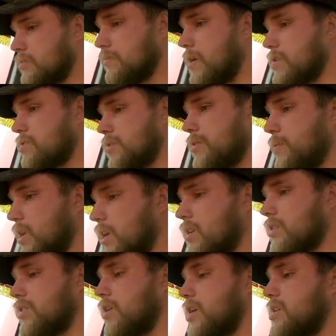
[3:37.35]
especially if we
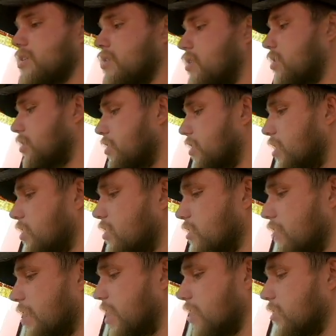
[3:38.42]
get a grain bird
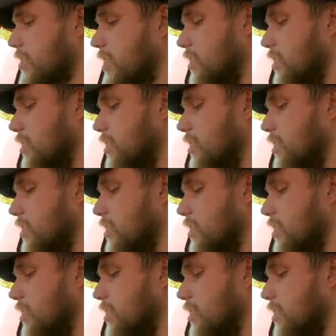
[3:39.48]
running around